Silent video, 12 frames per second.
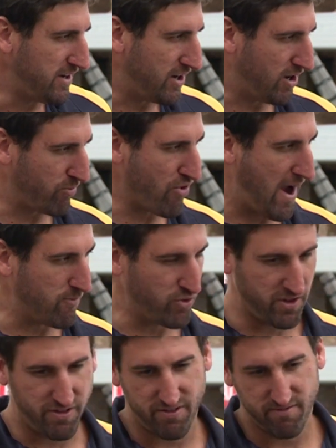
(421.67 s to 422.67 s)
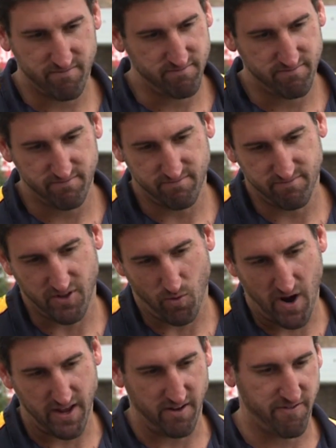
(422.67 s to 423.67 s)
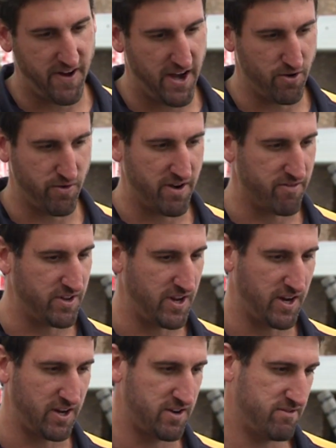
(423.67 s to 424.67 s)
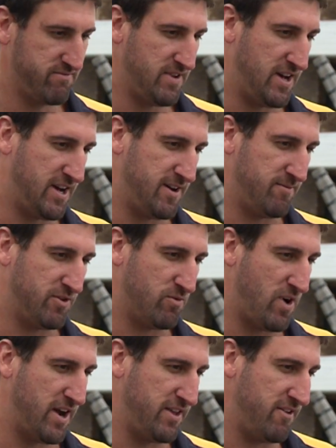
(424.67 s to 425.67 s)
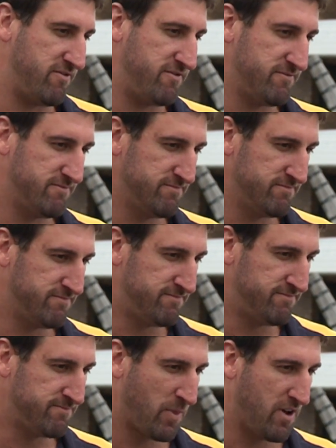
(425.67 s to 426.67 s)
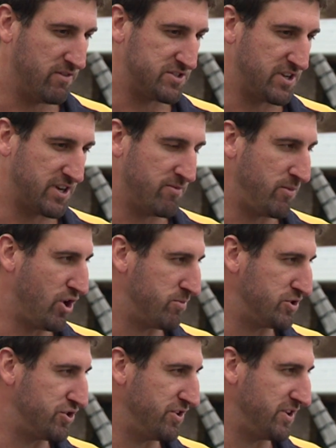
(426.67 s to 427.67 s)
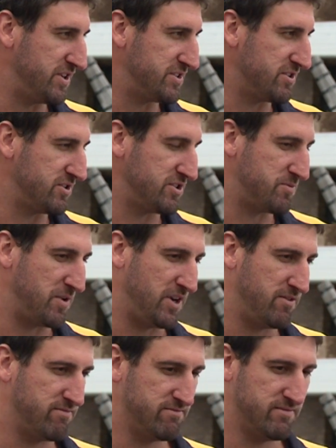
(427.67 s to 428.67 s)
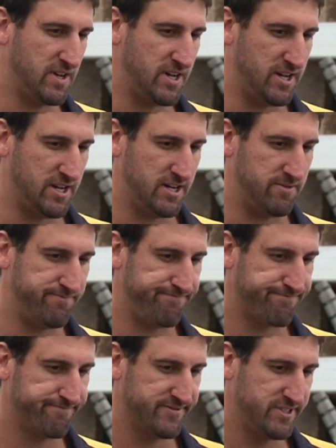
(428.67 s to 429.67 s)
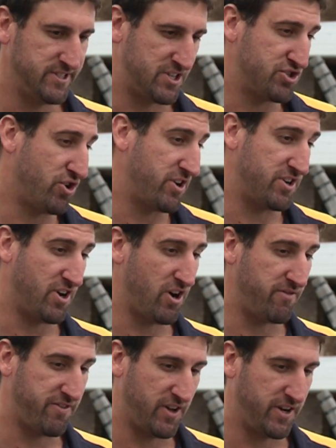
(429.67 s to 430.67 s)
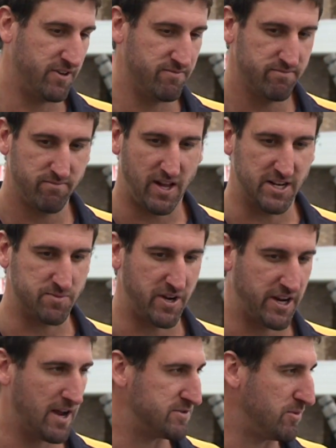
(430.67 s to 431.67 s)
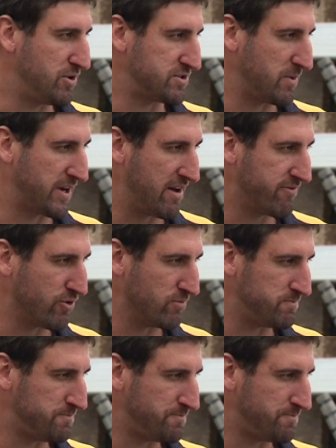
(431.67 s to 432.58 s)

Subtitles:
I'm wrapped with the way they've handled everything, the way they've obviously given me opportunities. I'd just be excited to hopefully play as many games as I possibly can from.